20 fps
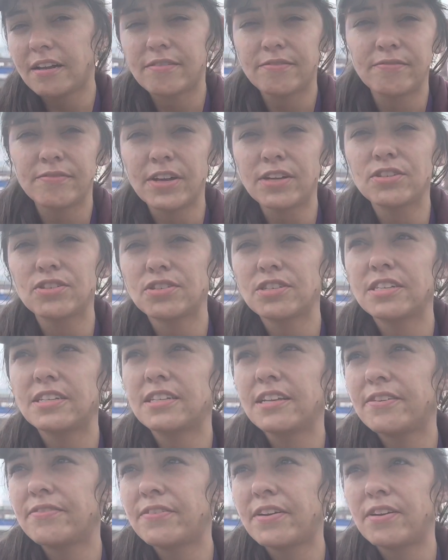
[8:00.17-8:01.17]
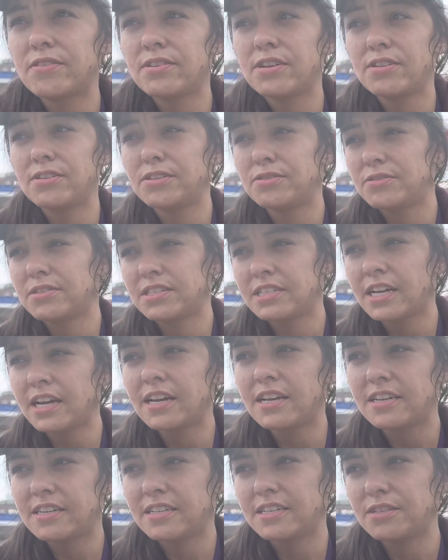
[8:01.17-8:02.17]
eventually they found out he was
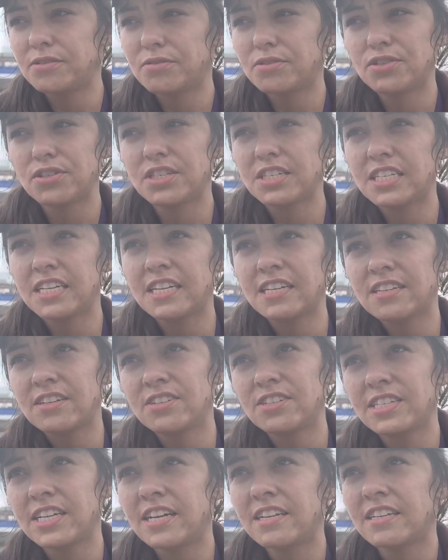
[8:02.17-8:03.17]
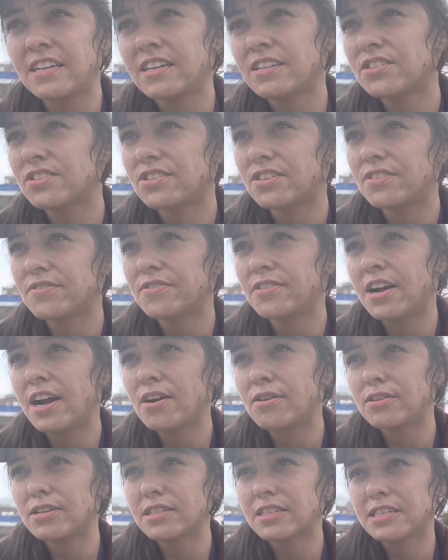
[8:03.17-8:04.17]
dead. And he was just sitting there dead next to it for
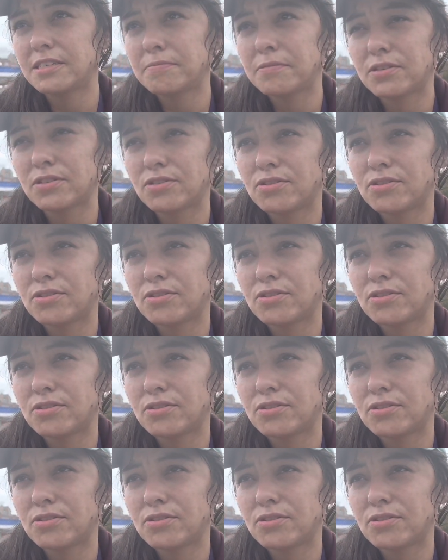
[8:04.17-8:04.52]
hours. He must